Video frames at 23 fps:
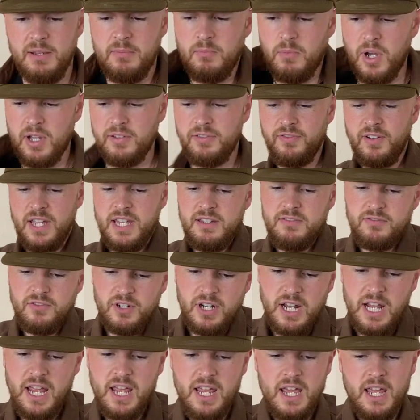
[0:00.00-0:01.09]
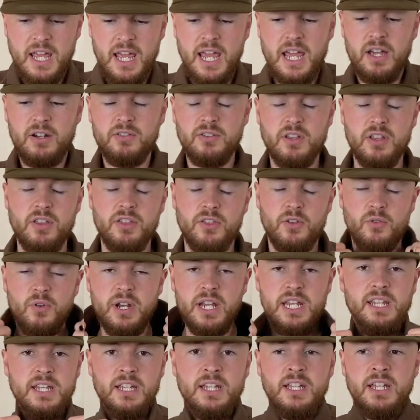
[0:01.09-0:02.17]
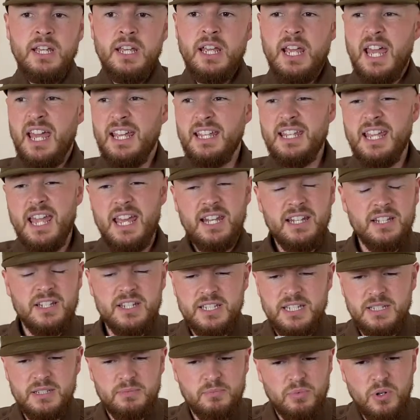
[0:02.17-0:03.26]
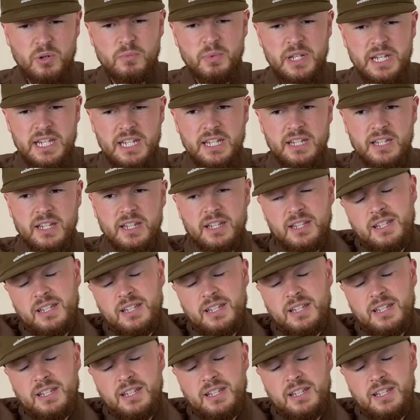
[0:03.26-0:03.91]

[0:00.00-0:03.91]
my favourite out of the three, again, because it's probably